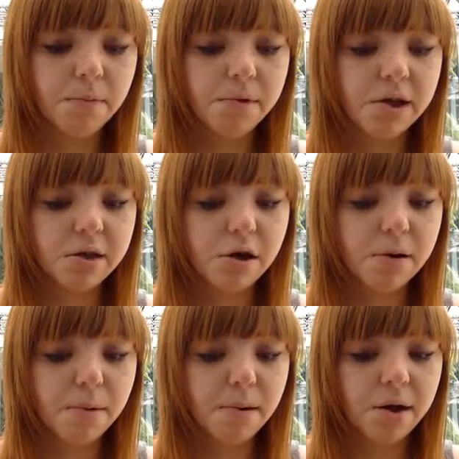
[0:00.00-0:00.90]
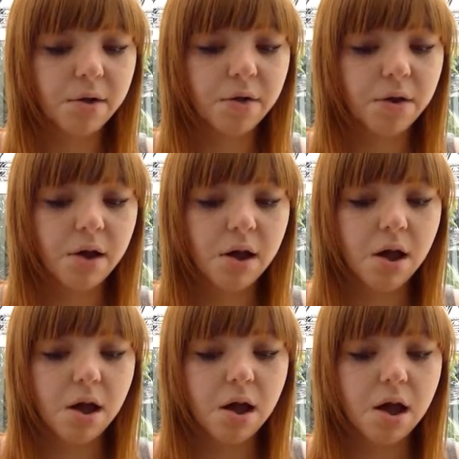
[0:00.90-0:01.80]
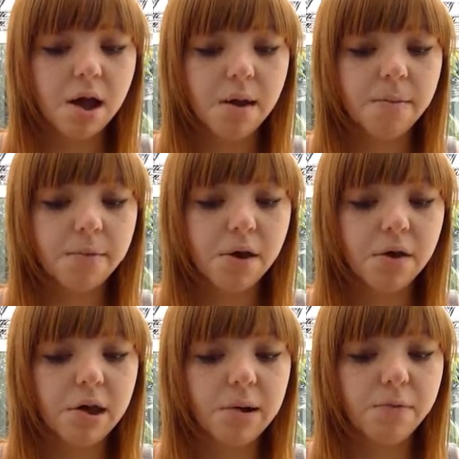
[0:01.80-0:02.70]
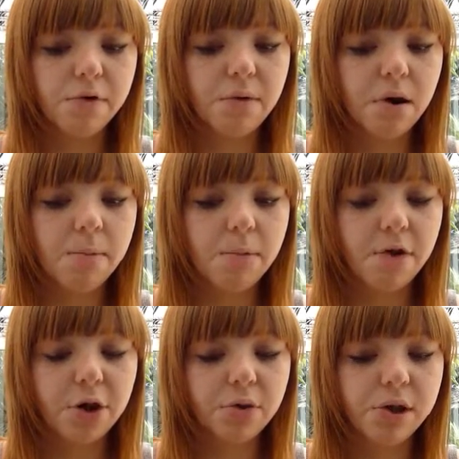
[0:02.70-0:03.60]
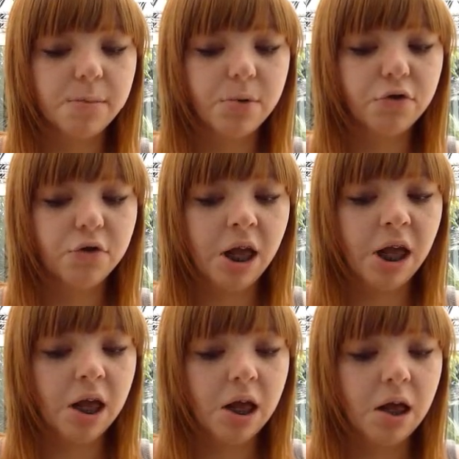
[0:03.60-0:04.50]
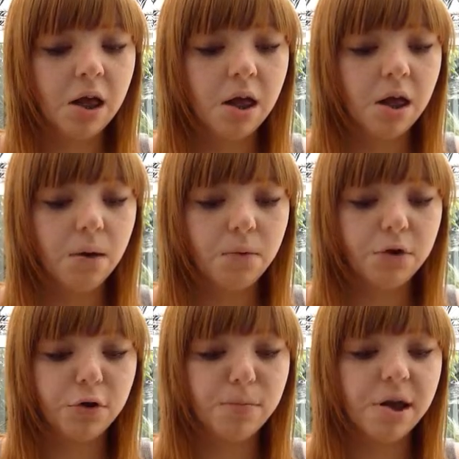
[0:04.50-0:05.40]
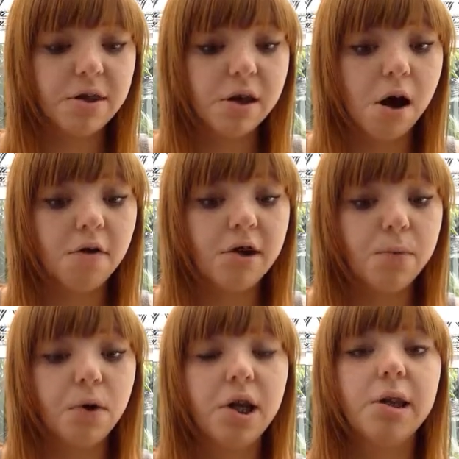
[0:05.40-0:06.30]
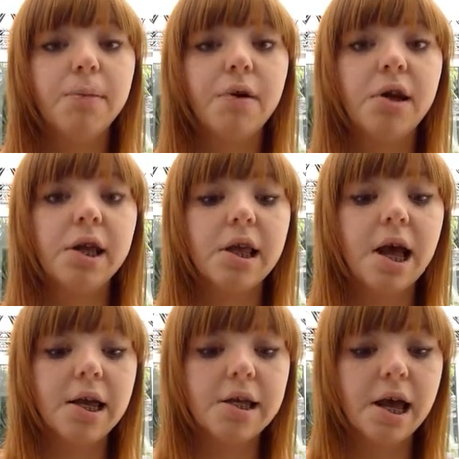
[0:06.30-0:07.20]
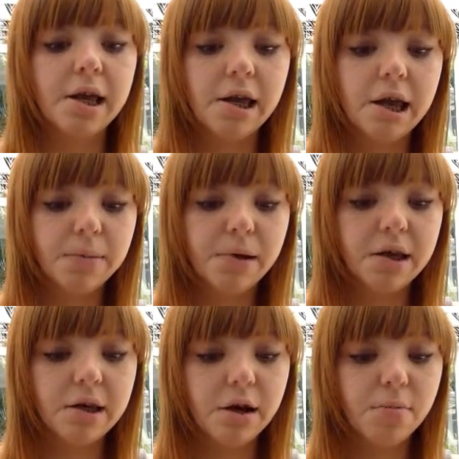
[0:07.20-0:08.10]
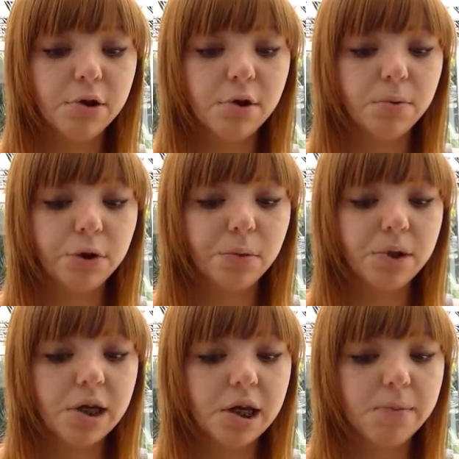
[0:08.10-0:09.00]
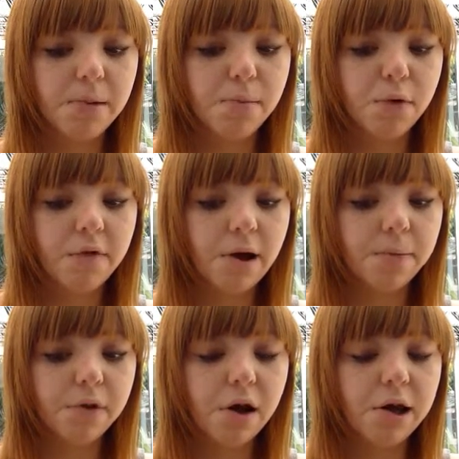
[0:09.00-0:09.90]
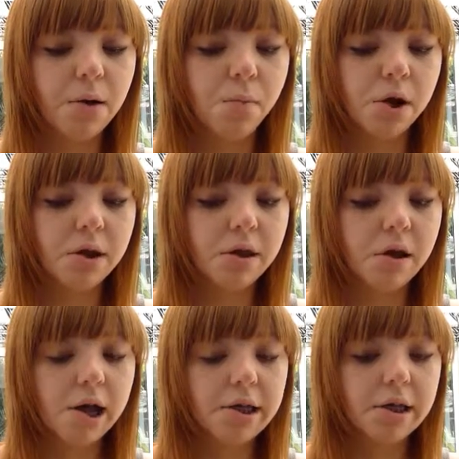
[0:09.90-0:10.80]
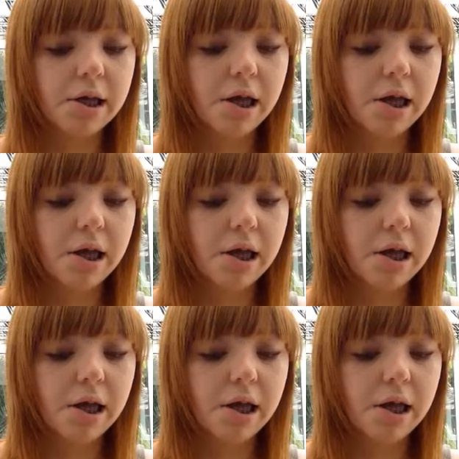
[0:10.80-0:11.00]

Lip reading: from the inside of my mouth, so they'd improve my facial symmetry, which was the main thing I really wanted, to be honest. And yeah, he explained how my top jaw would need to be moved up slightly on one side